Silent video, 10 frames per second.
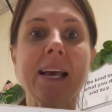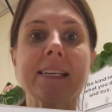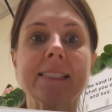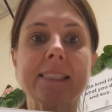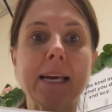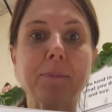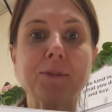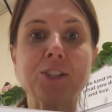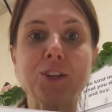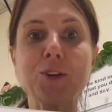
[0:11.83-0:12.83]
Step
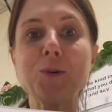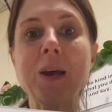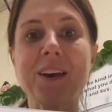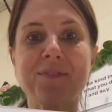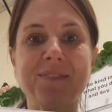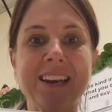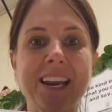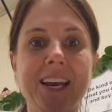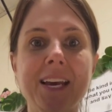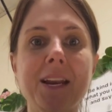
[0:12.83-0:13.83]
2, if
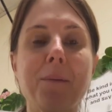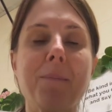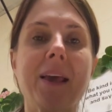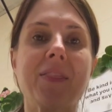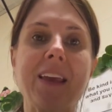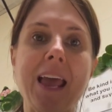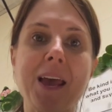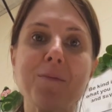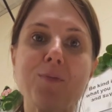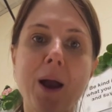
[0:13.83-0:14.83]
needed, make the
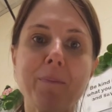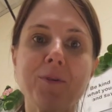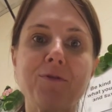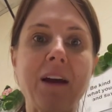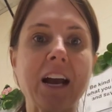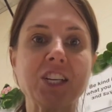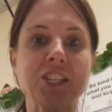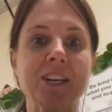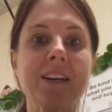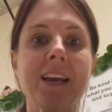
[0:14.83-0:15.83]
improper
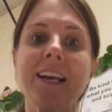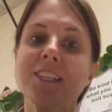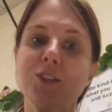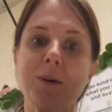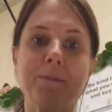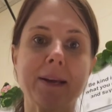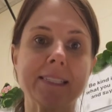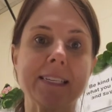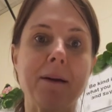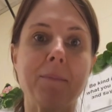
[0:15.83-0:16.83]
fraction into a
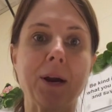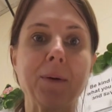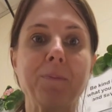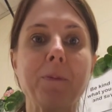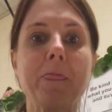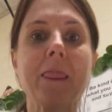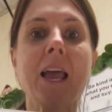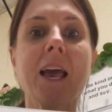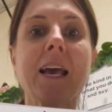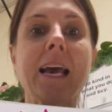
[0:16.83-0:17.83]
mixed number.
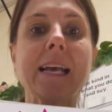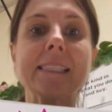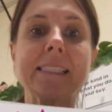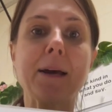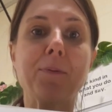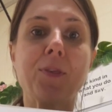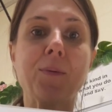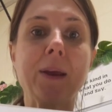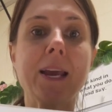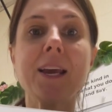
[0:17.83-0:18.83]
And step
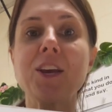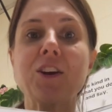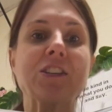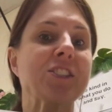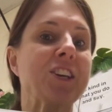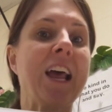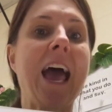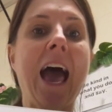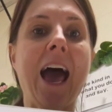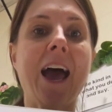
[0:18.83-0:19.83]
3, you're just going
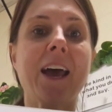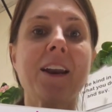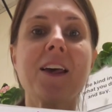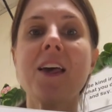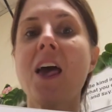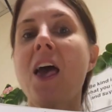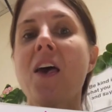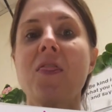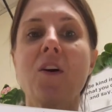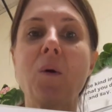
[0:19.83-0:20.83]
to add
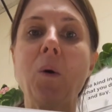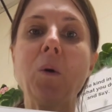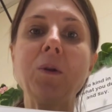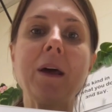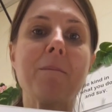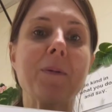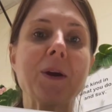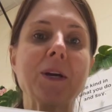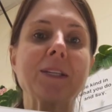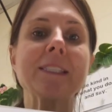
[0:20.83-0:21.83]
the whole
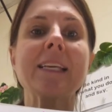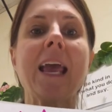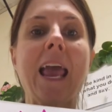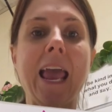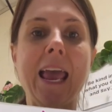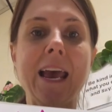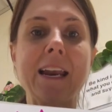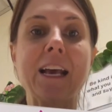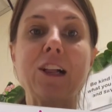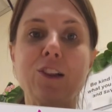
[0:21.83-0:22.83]
numbers and
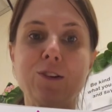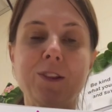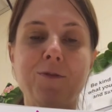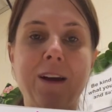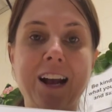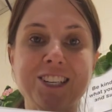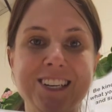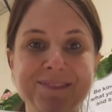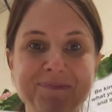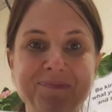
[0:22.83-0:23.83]
include the
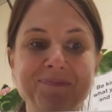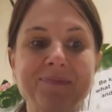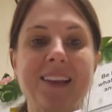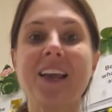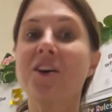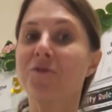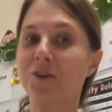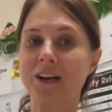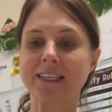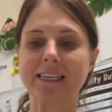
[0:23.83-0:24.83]
fraction. For
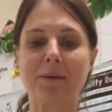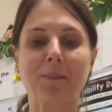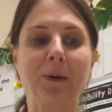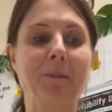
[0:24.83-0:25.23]
an example,